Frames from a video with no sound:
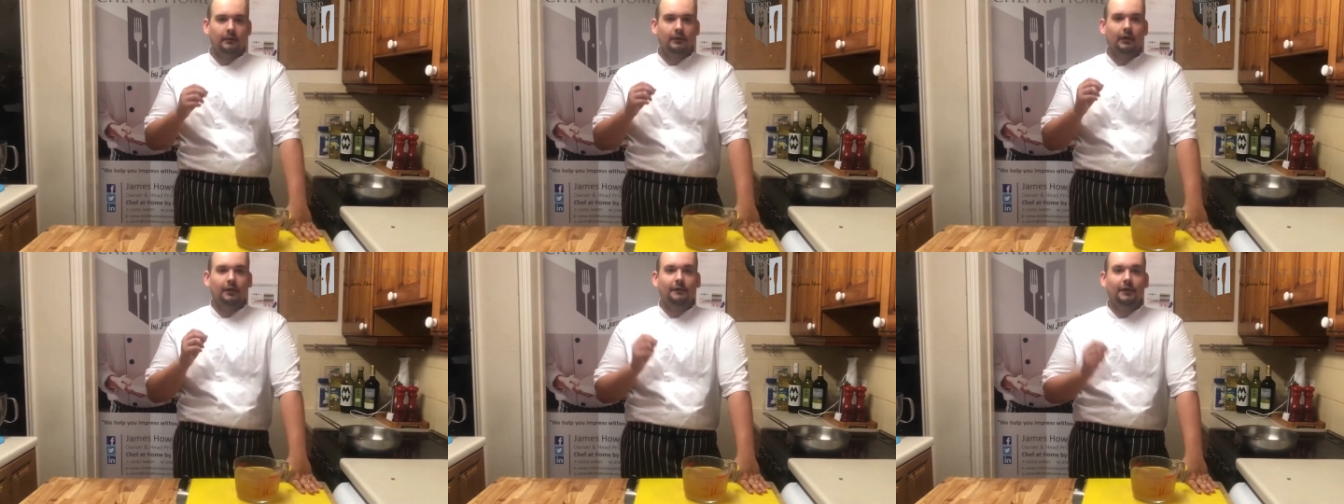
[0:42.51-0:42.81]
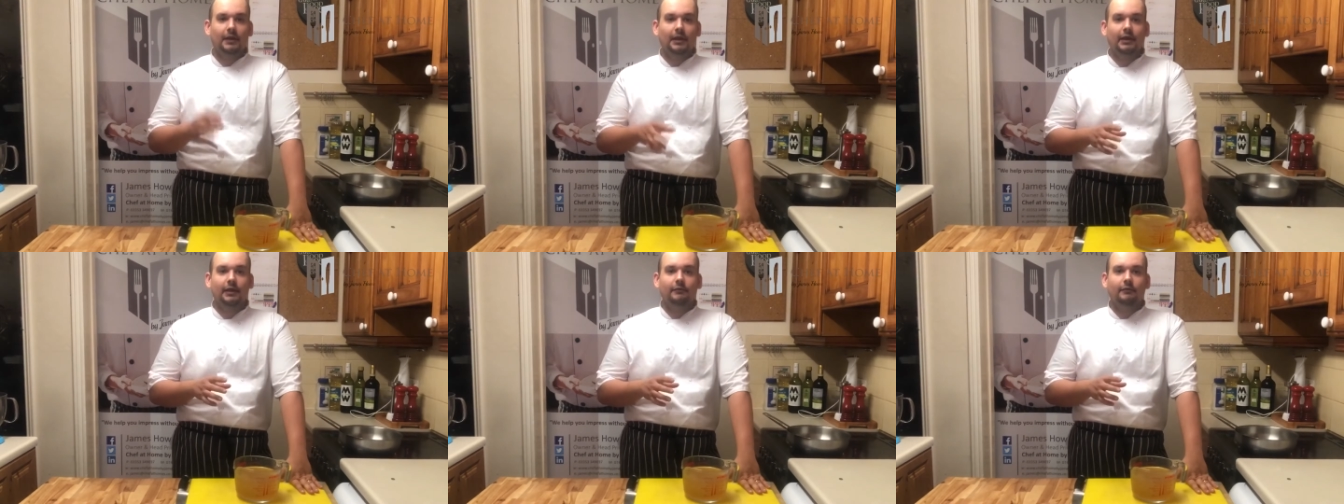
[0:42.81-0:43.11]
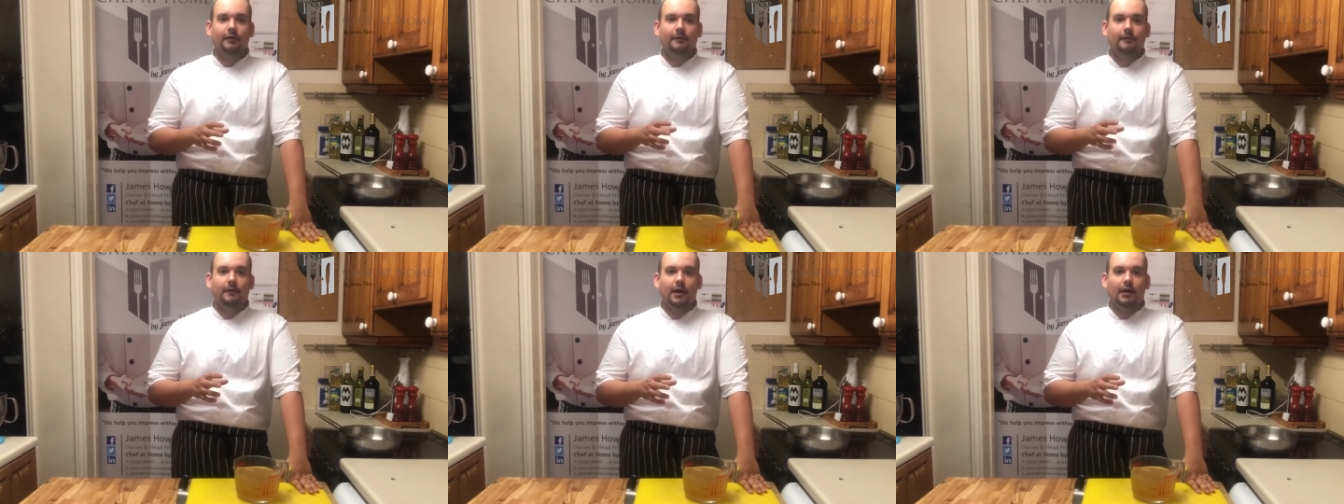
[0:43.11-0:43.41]
Now if you need a
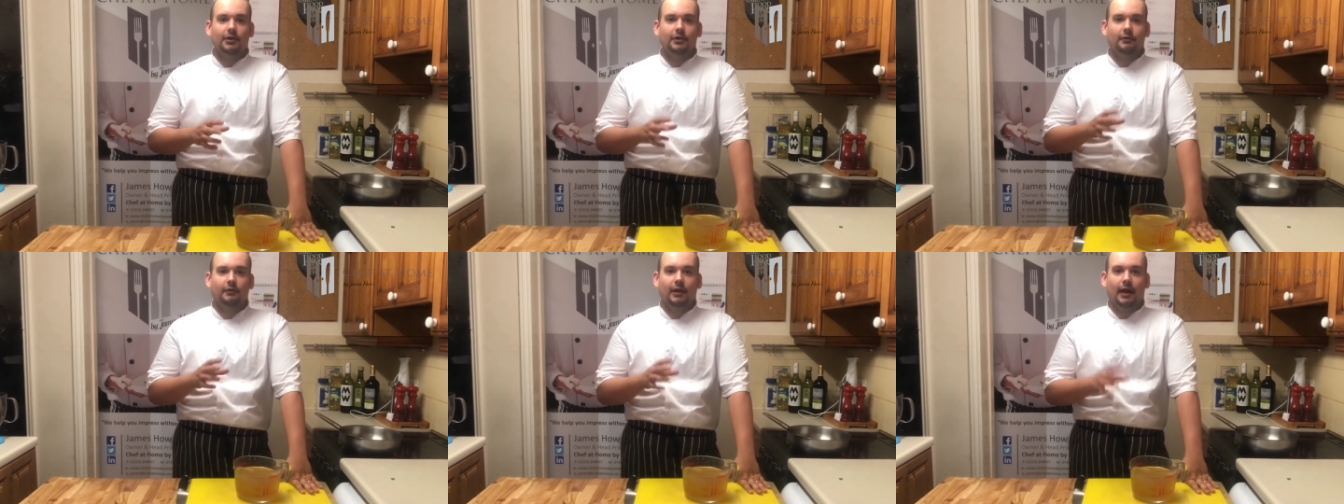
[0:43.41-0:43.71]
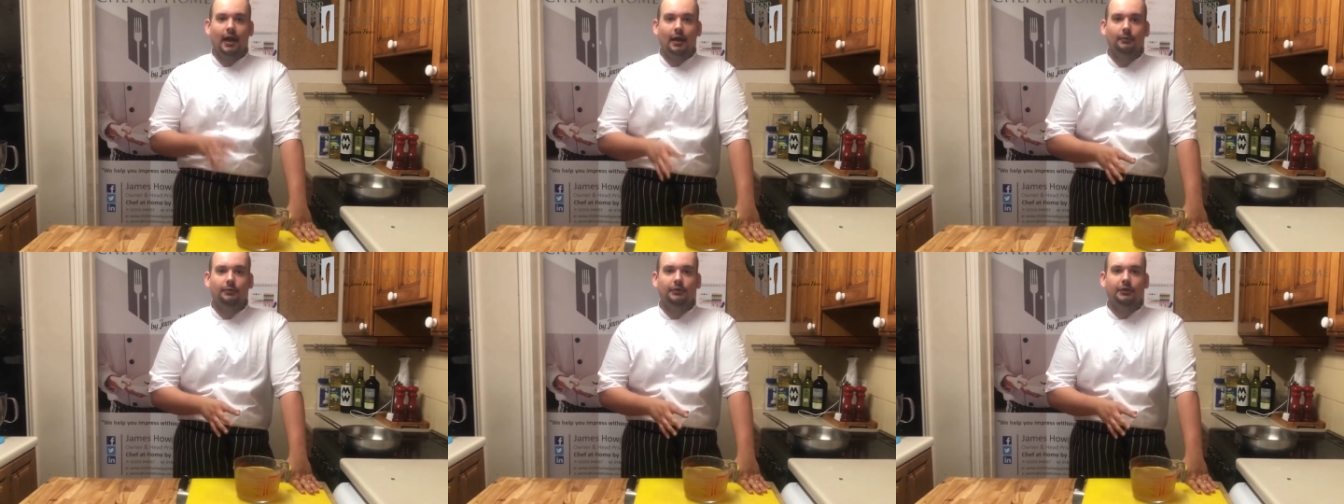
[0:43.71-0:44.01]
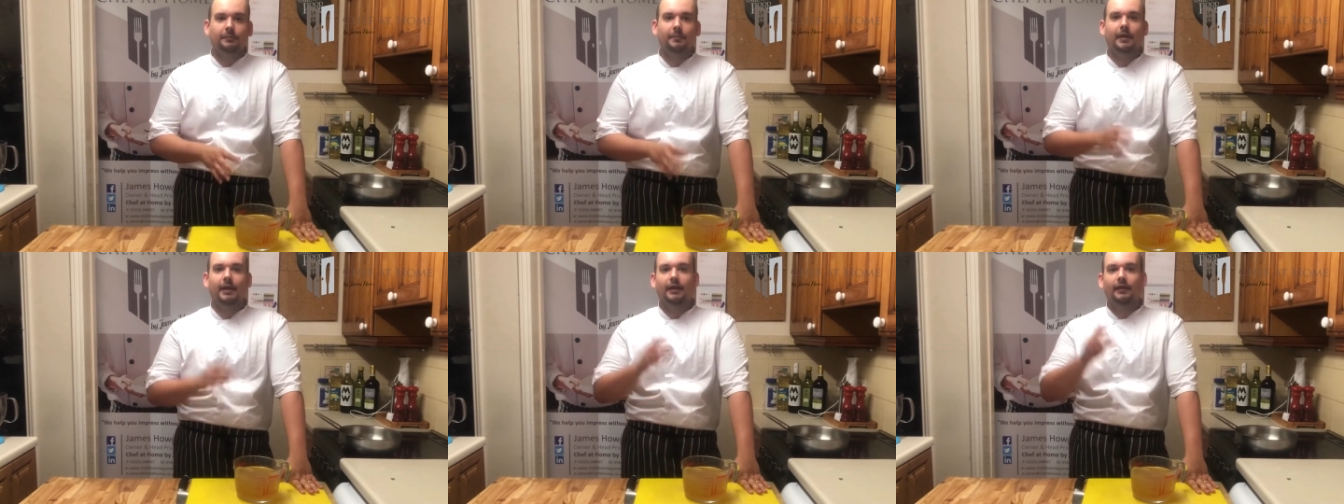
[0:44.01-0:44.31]
refresher on how
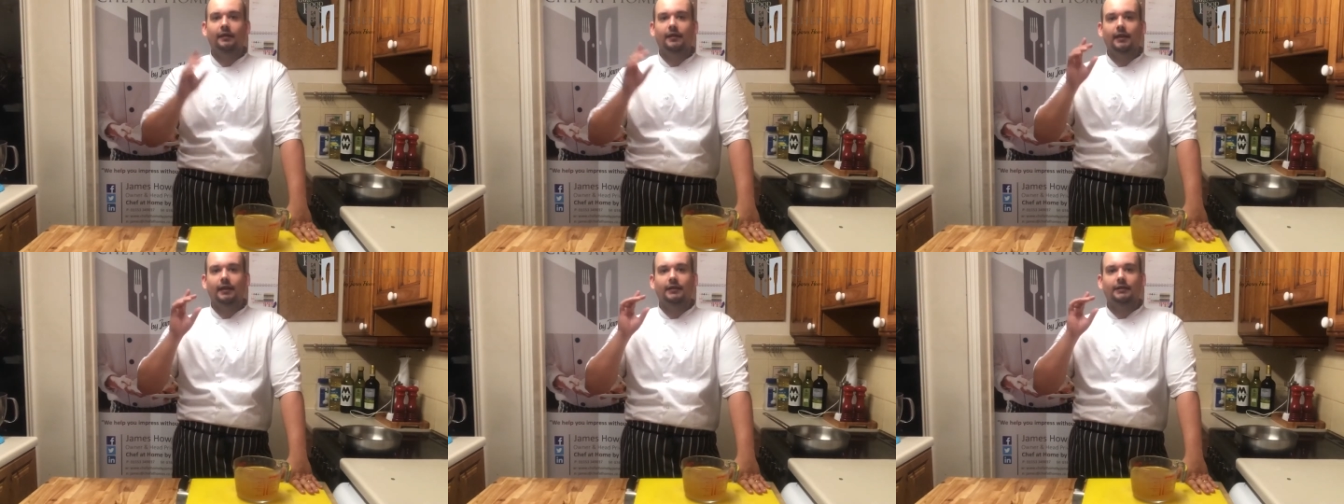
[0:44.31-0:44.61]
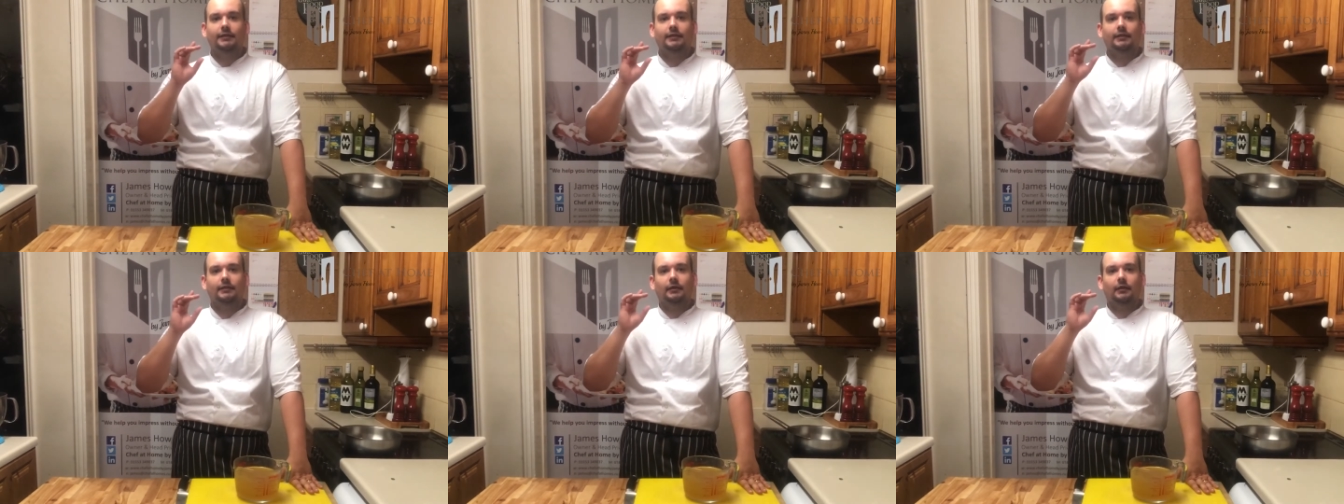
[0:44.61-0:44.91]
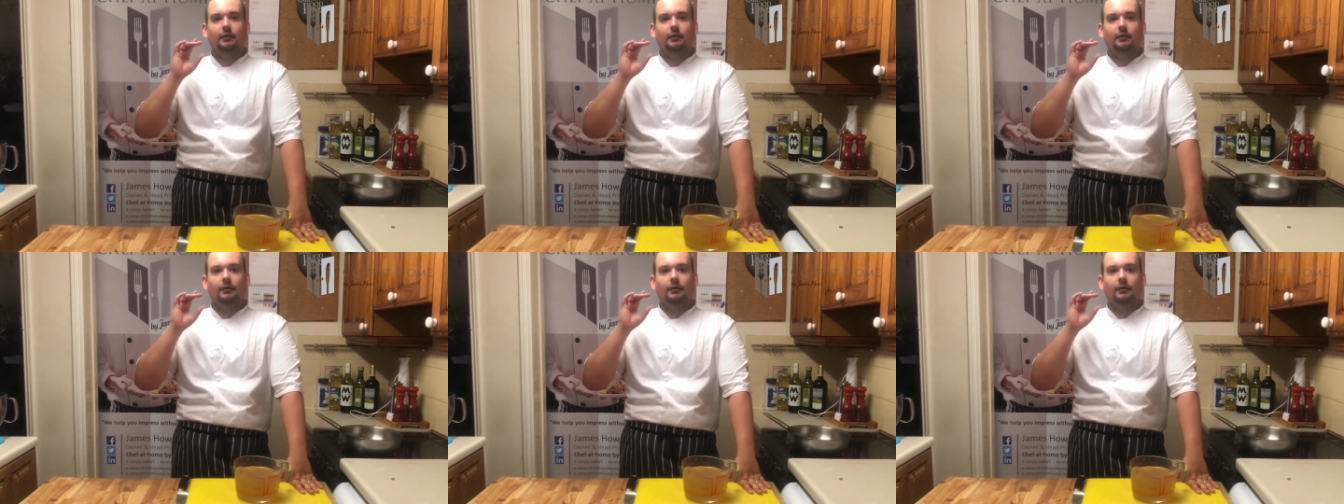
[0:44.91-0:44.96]
to make this,